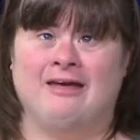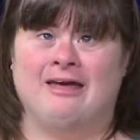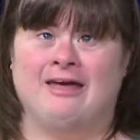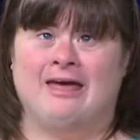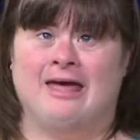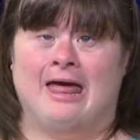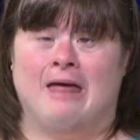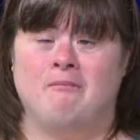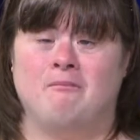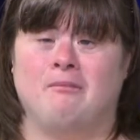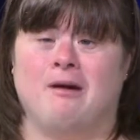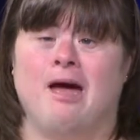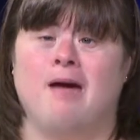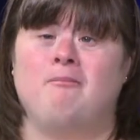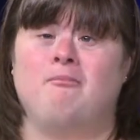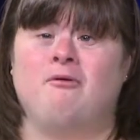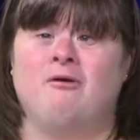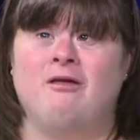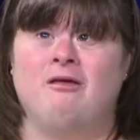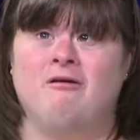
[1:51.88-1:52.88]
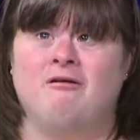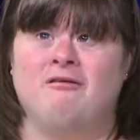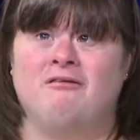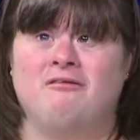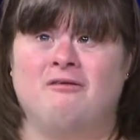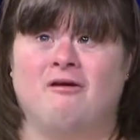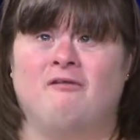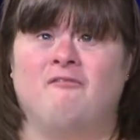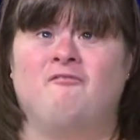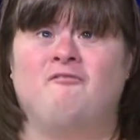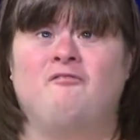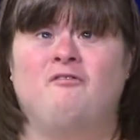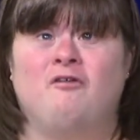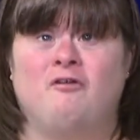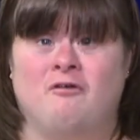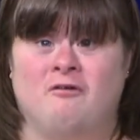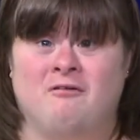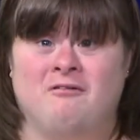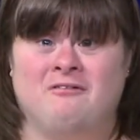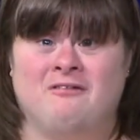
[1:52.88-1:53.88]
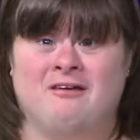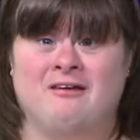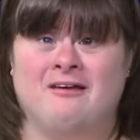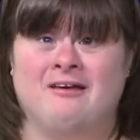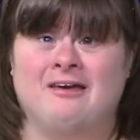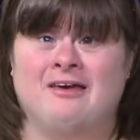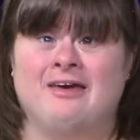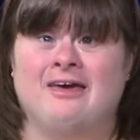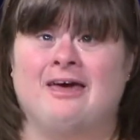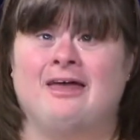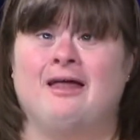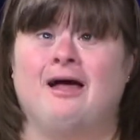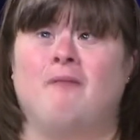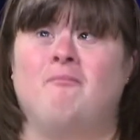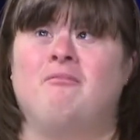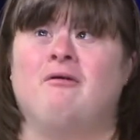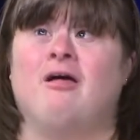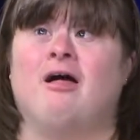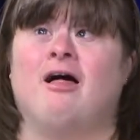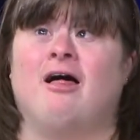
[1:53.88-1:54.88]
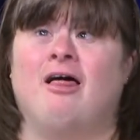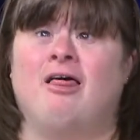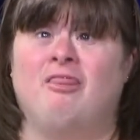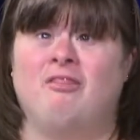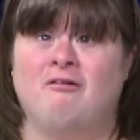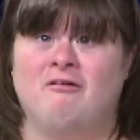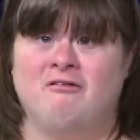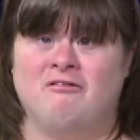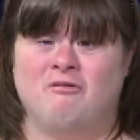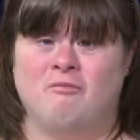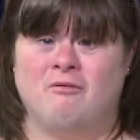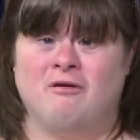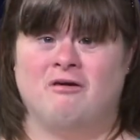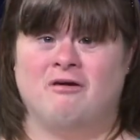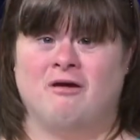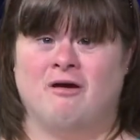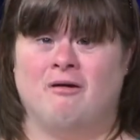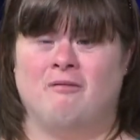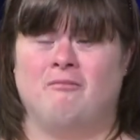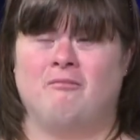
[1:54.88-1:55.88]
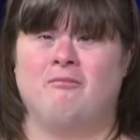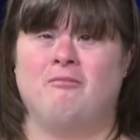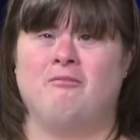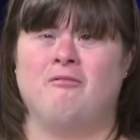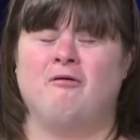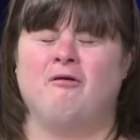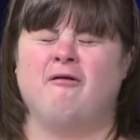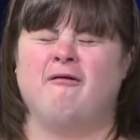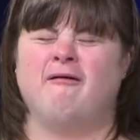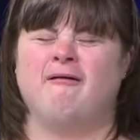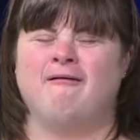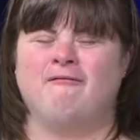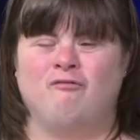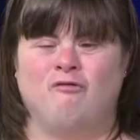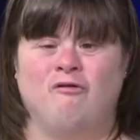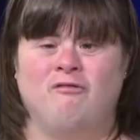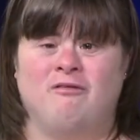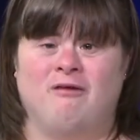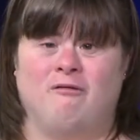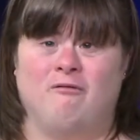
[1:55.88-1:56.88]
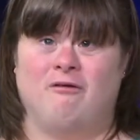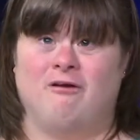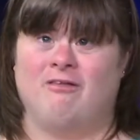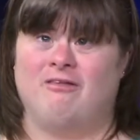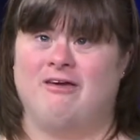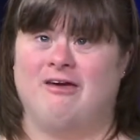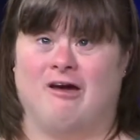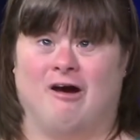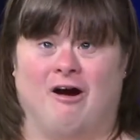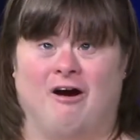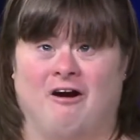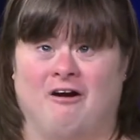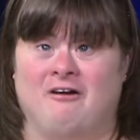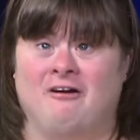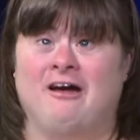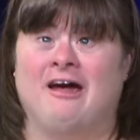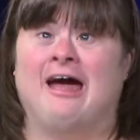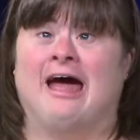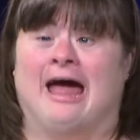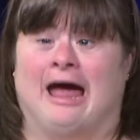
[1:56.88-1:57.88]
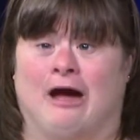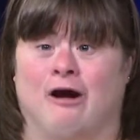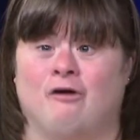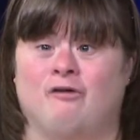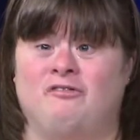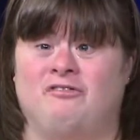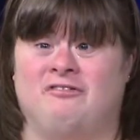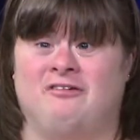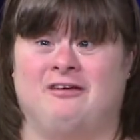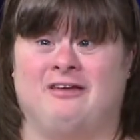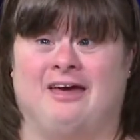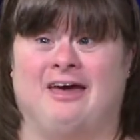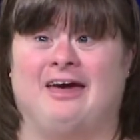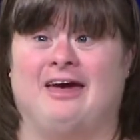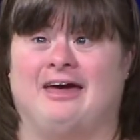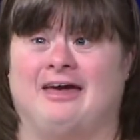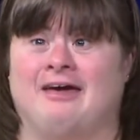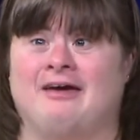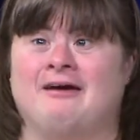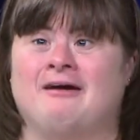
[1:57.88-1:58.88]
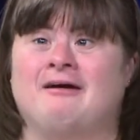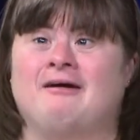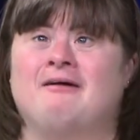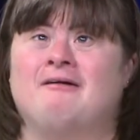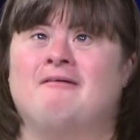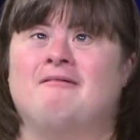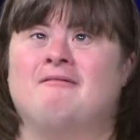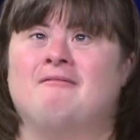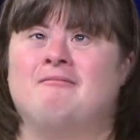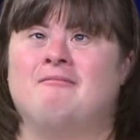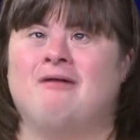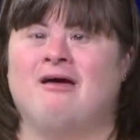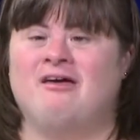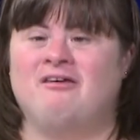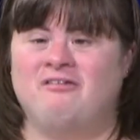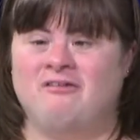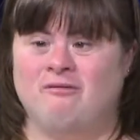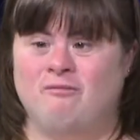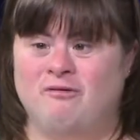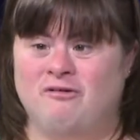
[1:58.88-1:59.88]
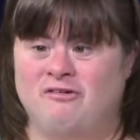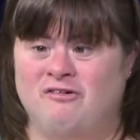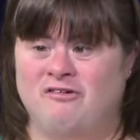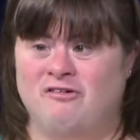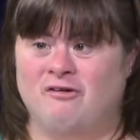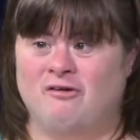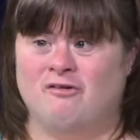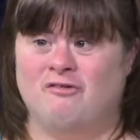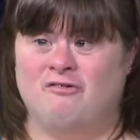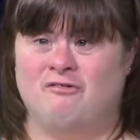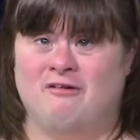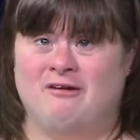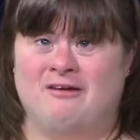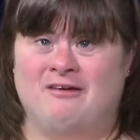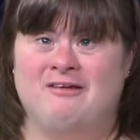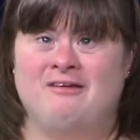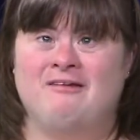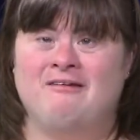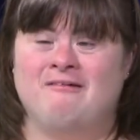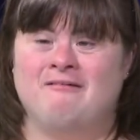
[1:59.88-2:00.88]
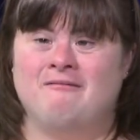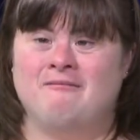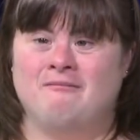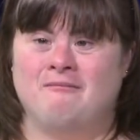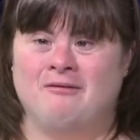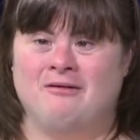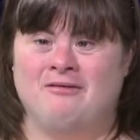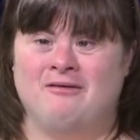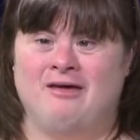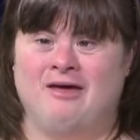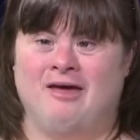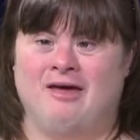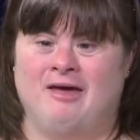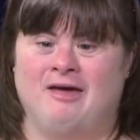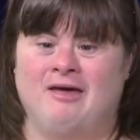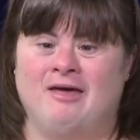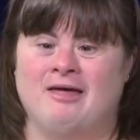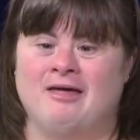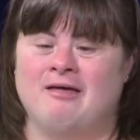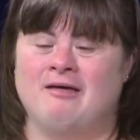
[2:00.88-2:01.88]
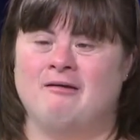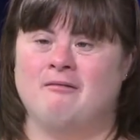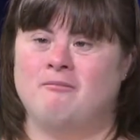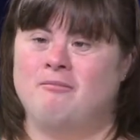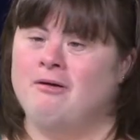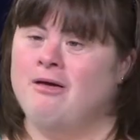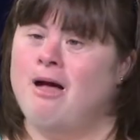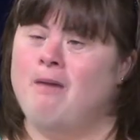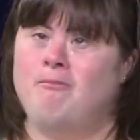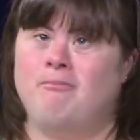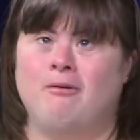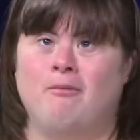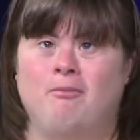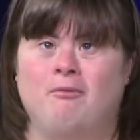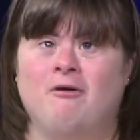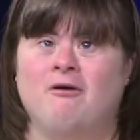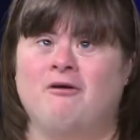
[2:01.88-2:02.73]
And by putting yourself first and helping others to become of who they really are out today. Especially with children, when they pick up a book,